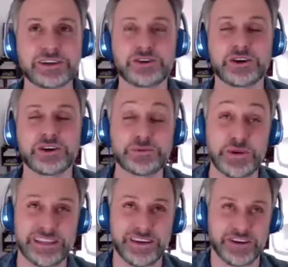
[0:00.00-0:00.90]
saw a
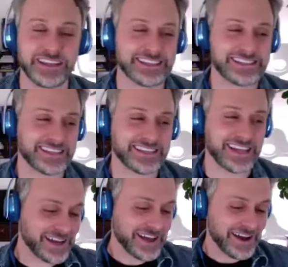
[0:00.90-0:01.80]
tweet the other day that
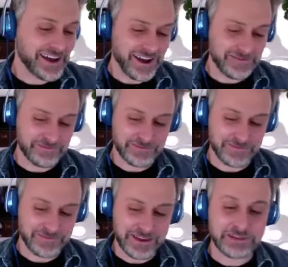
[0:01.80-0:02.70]
said,
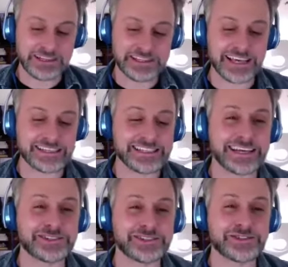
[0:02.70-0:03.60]
please
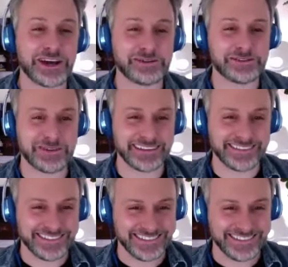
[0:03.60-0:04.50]
hesitate to reach out to
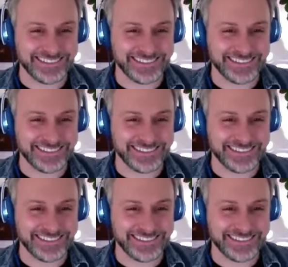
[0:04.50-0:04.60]
me.